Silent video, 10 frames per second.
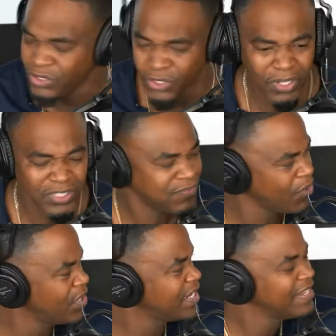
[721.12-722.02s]
George
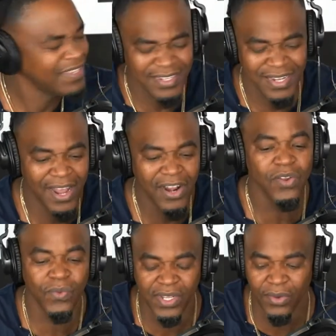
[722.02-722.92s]
Floyd. I don't
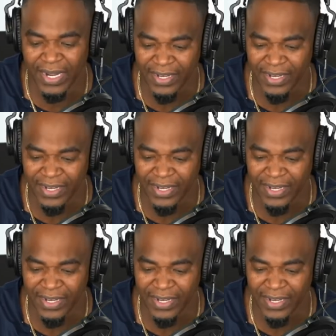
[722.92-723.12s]
even want to go down